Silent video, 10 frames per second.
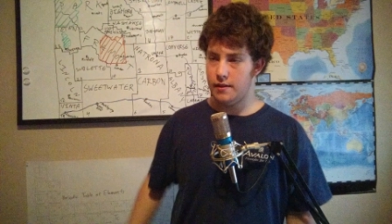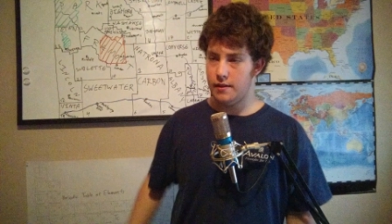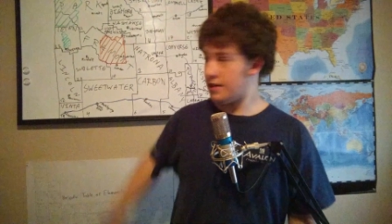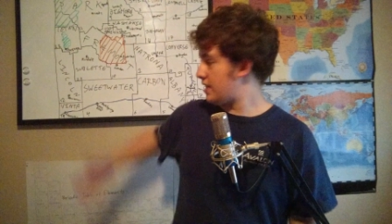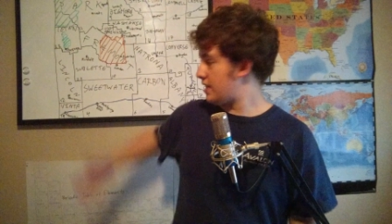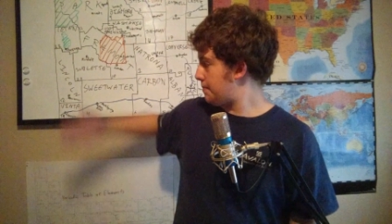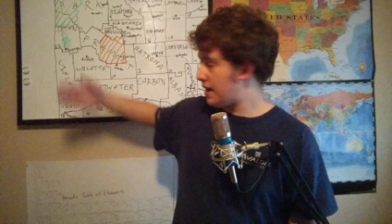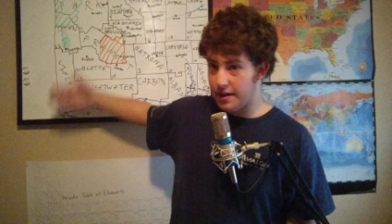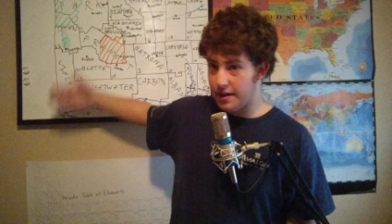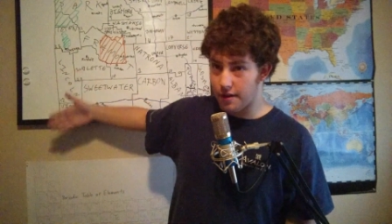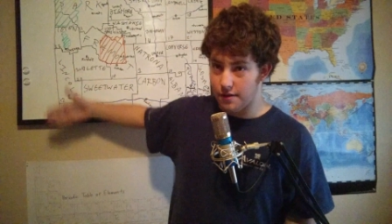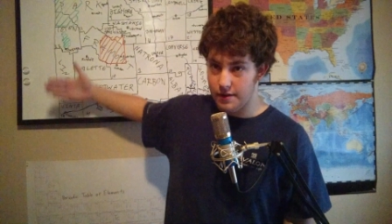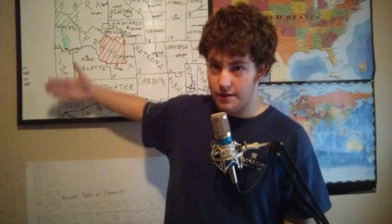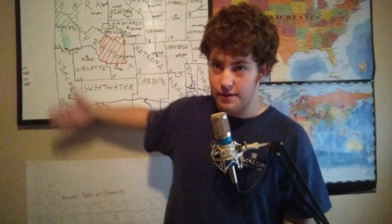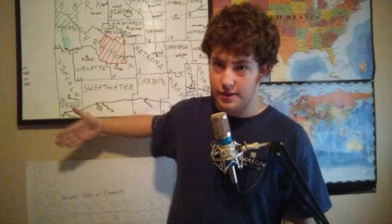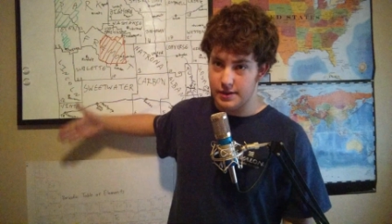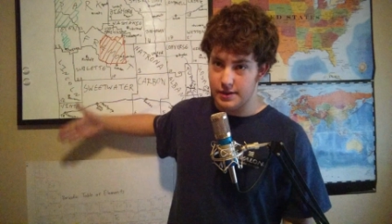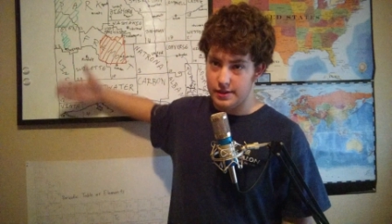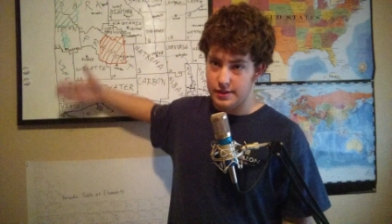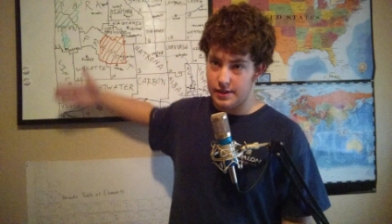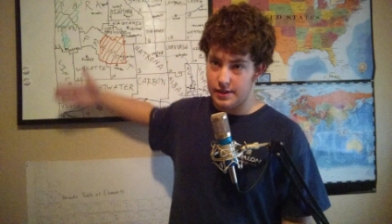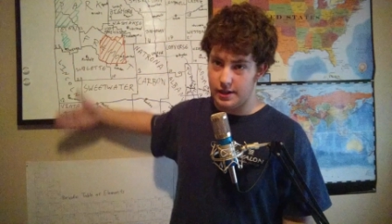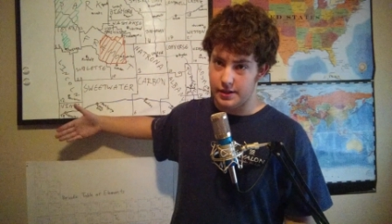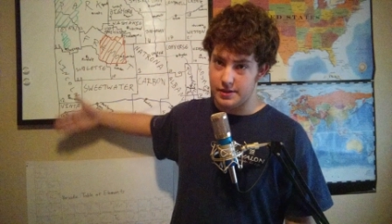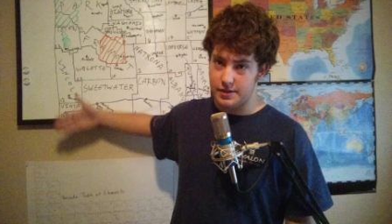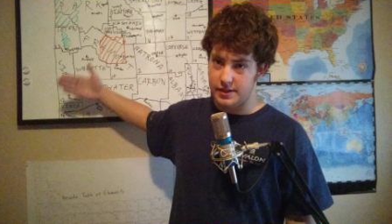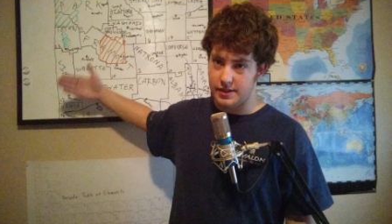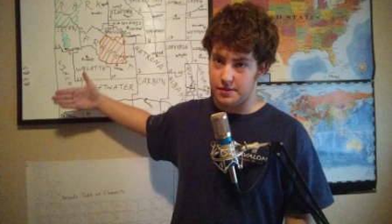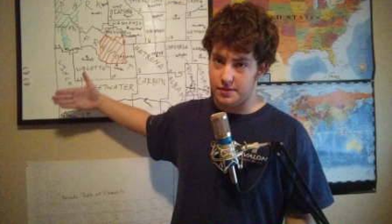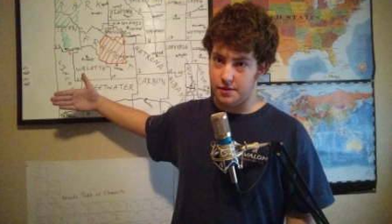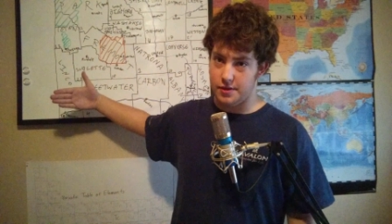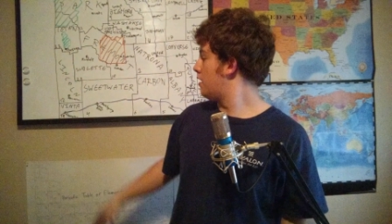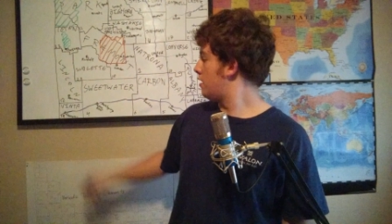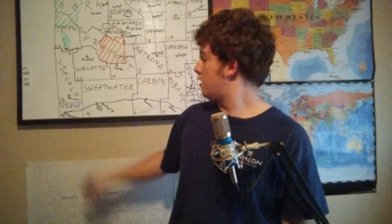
except down here. This is desert.